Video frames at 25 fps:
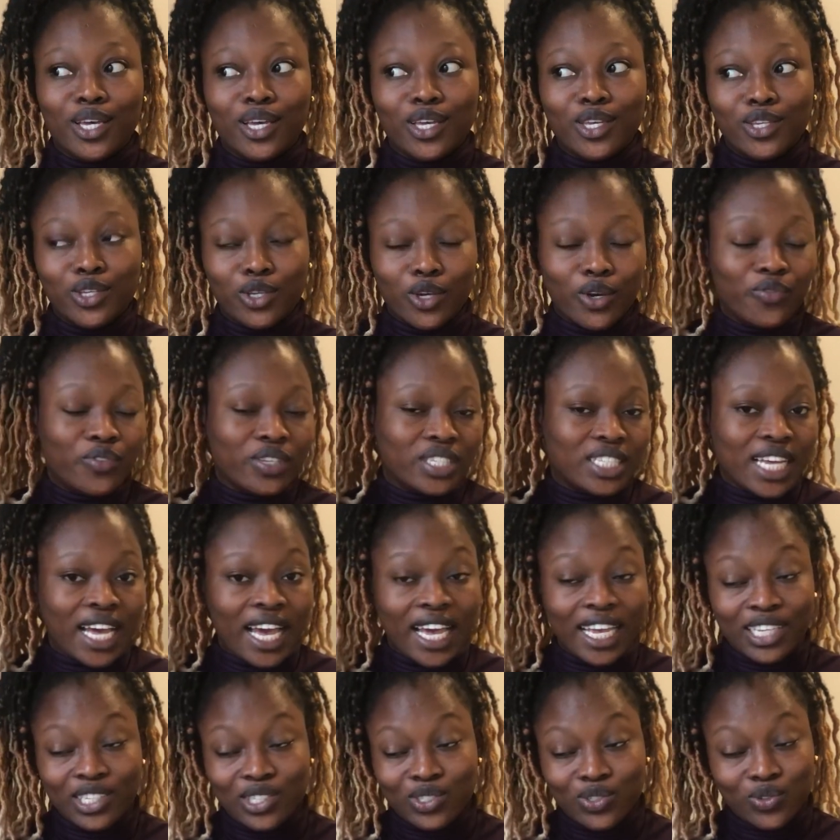your visa
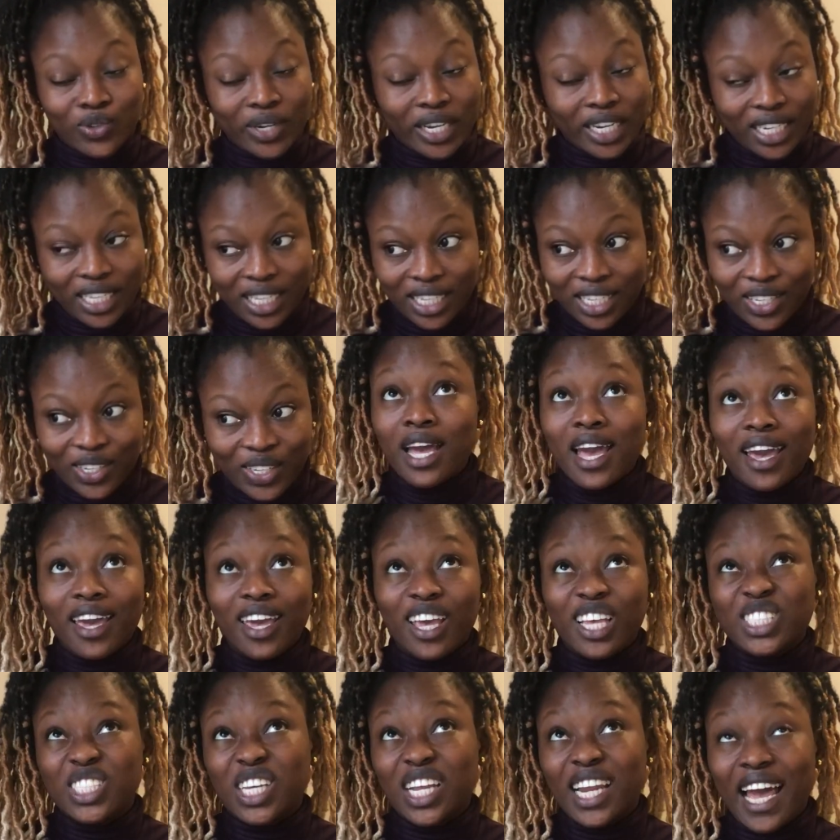is ready.
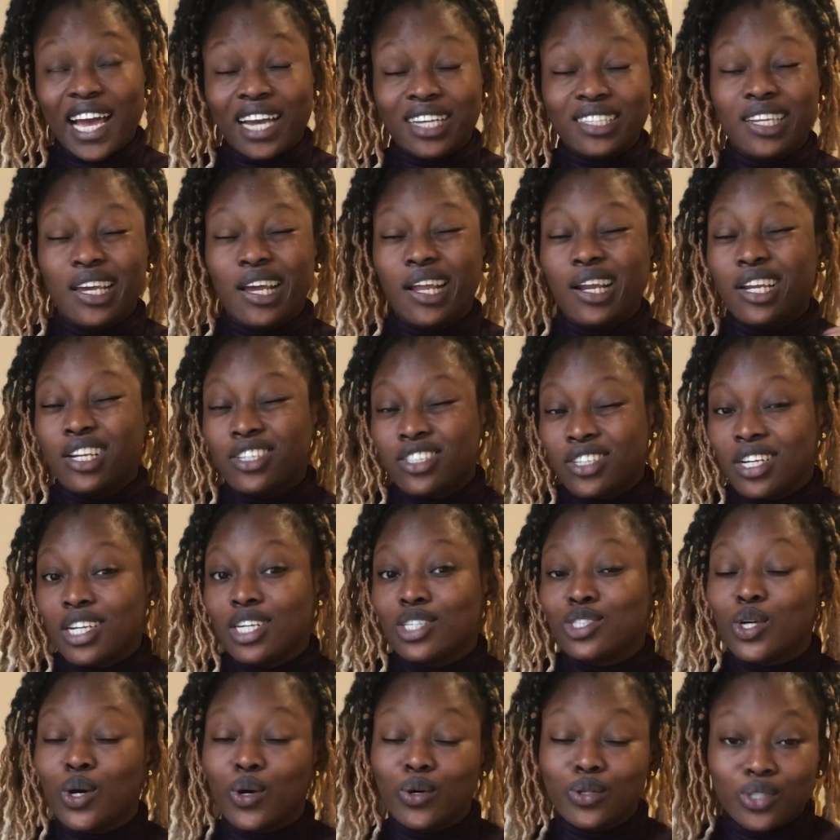It's not like they literally
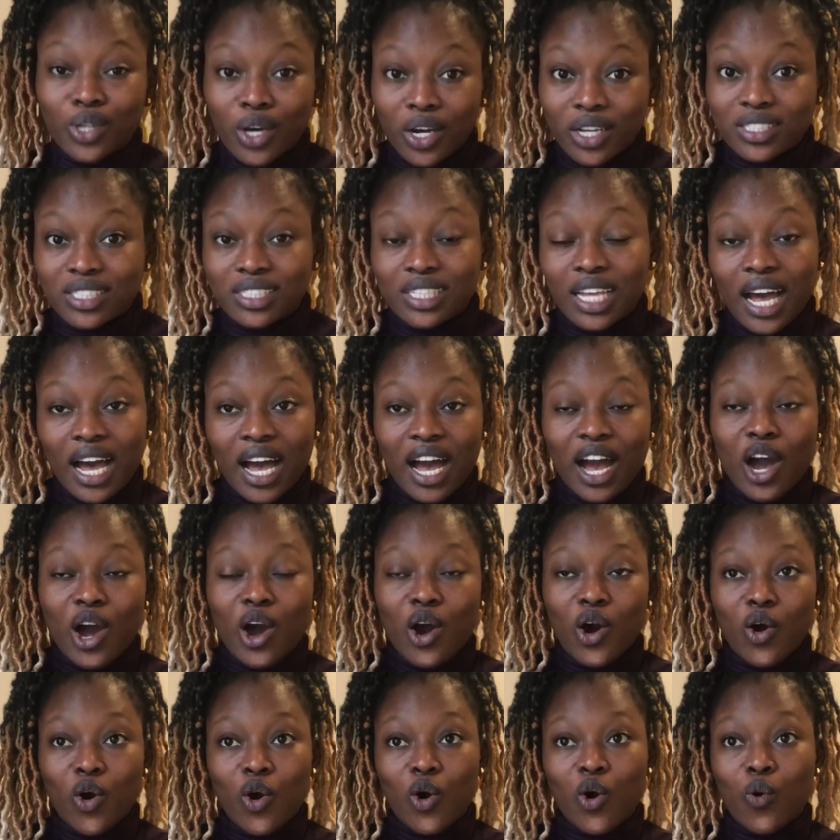told us that,
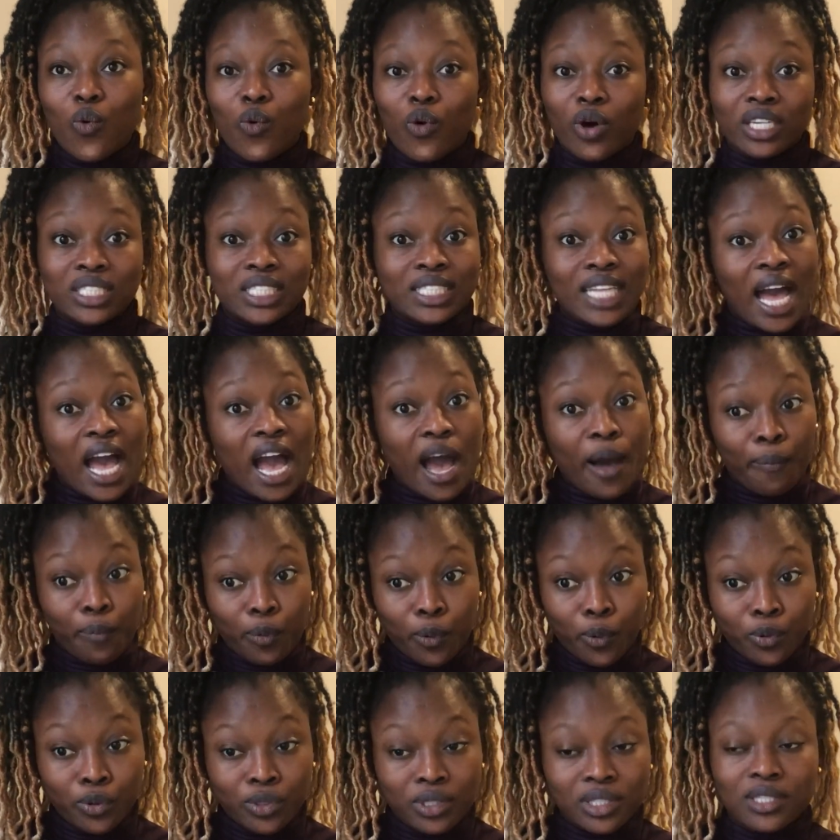oh, once that
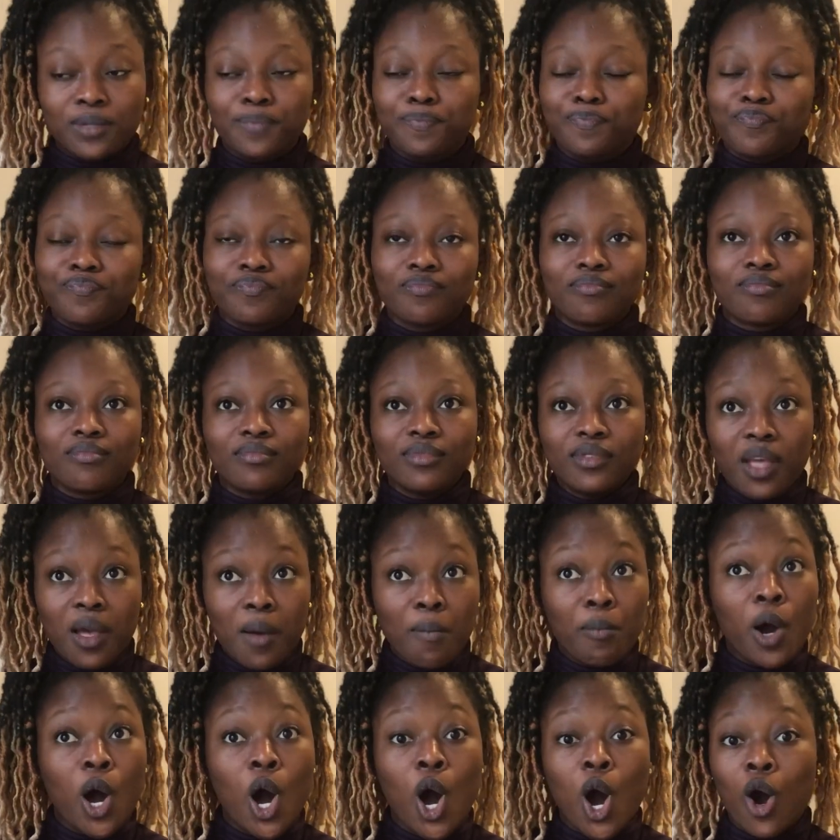happens,
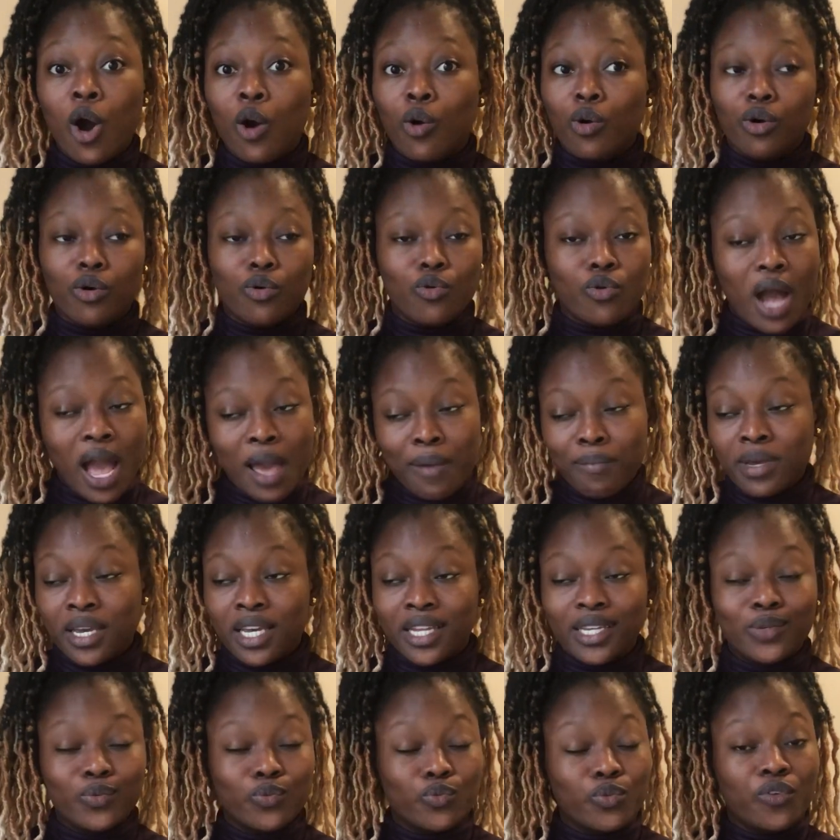but I
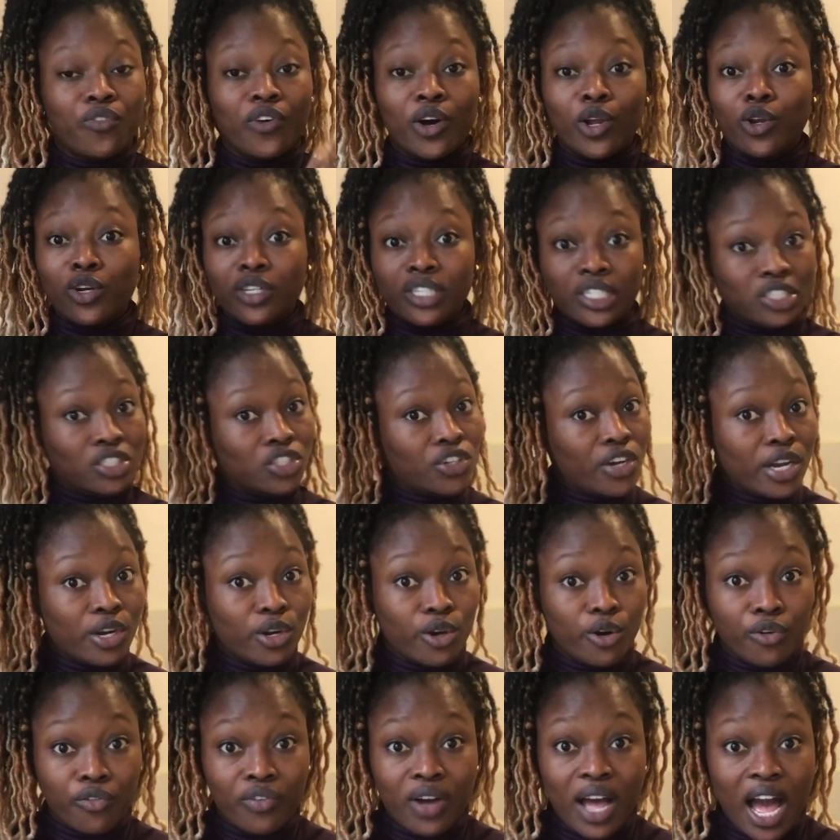mean, we followed the trend
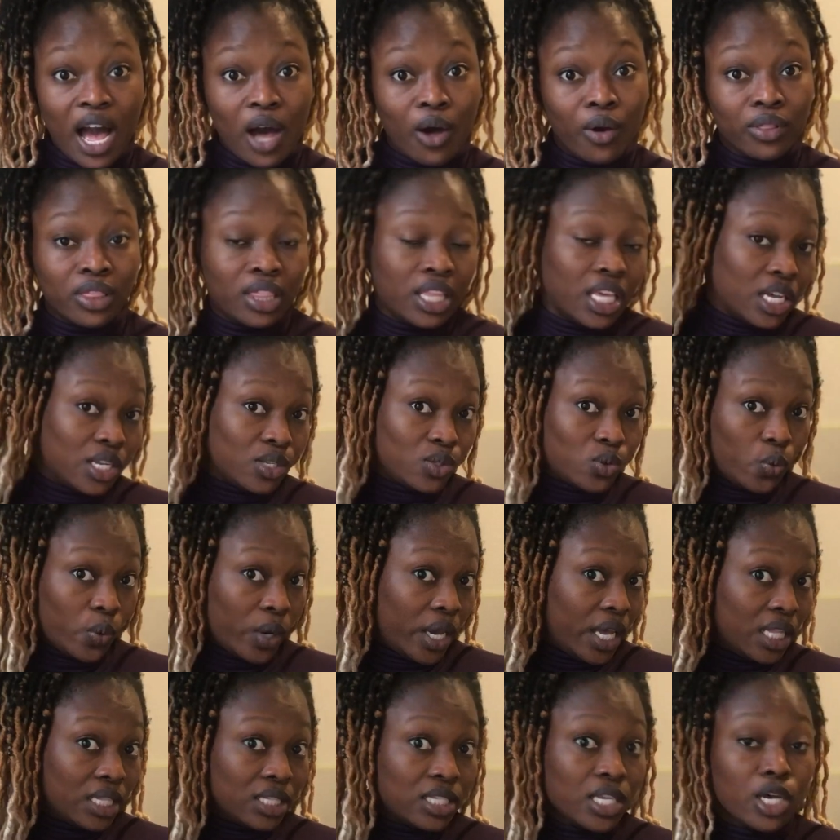of how things
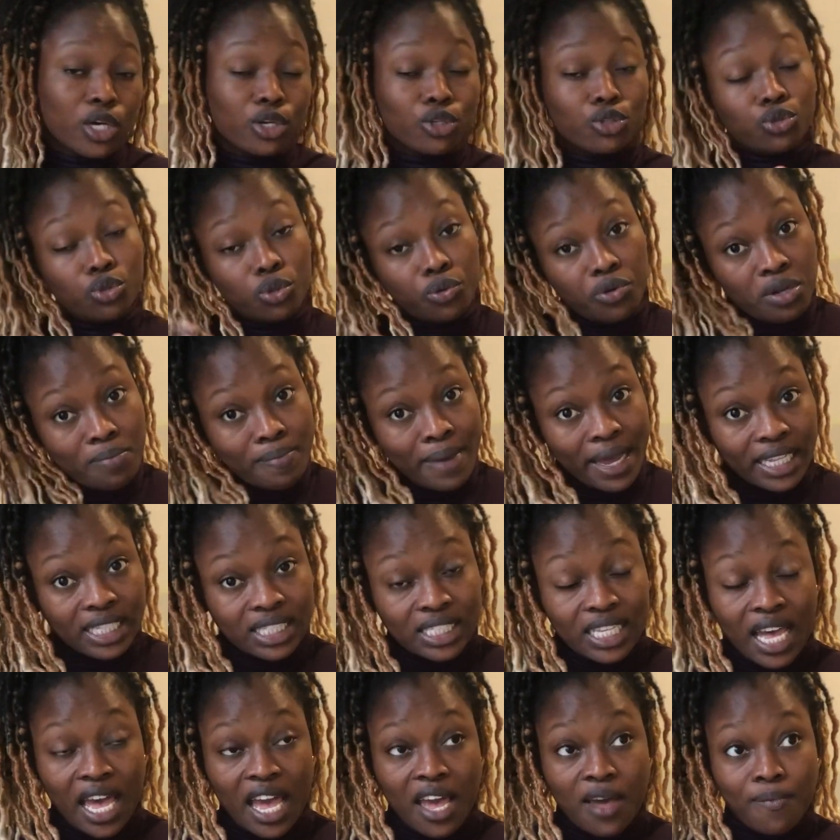went during my
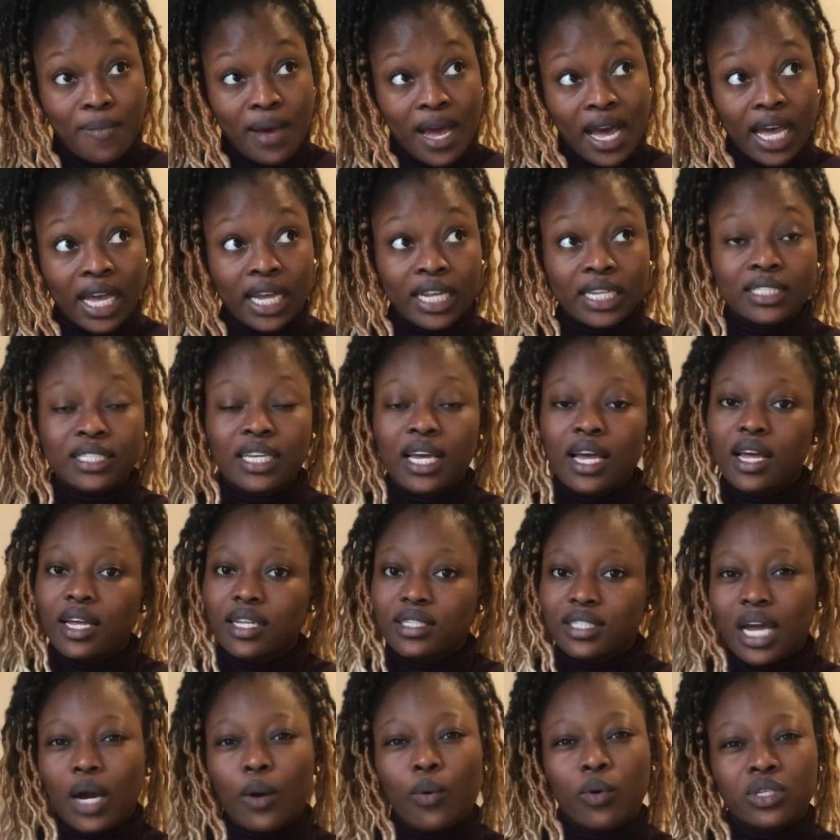time, and
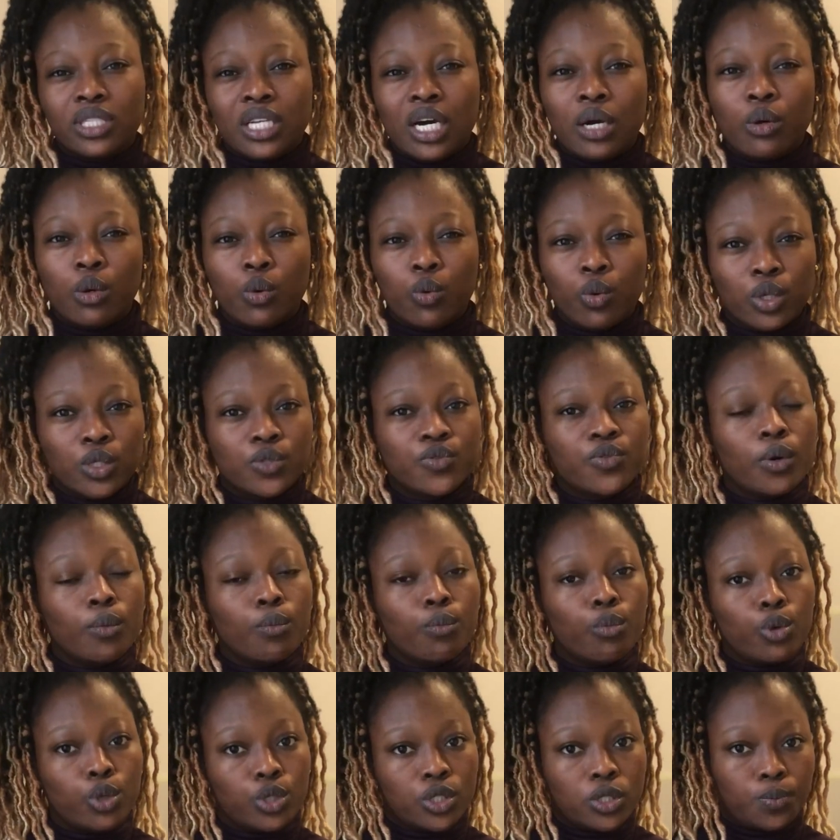that was how it was for
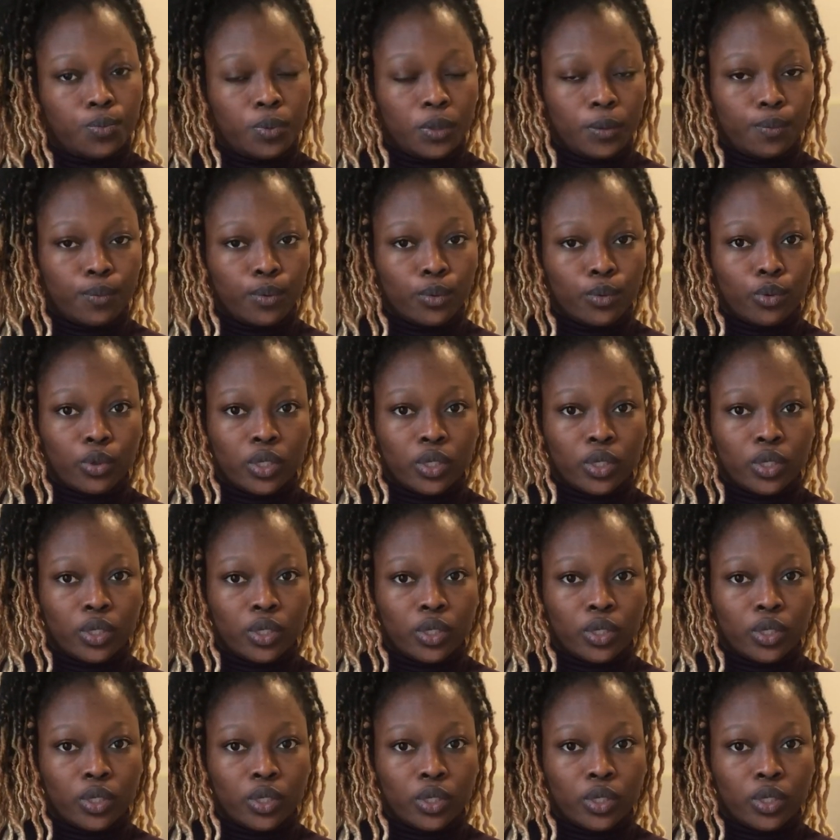most people.